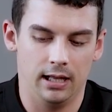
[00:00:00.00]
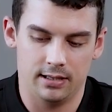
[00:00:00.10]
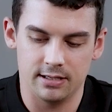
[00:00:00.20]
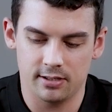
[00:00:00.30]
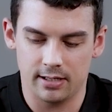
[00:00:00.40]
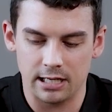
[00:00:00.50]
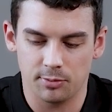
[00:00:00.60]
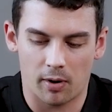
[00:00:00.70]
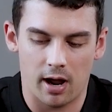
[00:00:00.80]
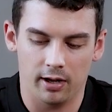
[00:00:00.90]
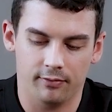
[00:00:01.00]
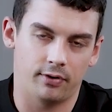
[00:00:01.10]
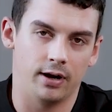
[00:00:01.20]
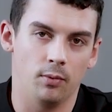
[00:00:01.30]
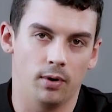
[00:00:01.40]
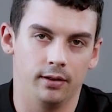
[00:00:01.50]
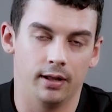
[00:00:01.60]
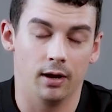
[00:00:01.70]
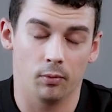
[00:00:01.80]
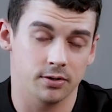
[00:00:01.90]
This is a nice product for anyone
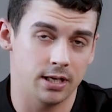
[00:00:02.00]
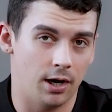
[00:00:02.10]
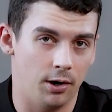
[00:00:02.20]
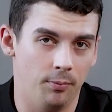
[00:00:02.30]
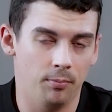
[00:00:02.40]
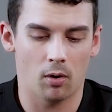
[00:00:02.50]
that works at home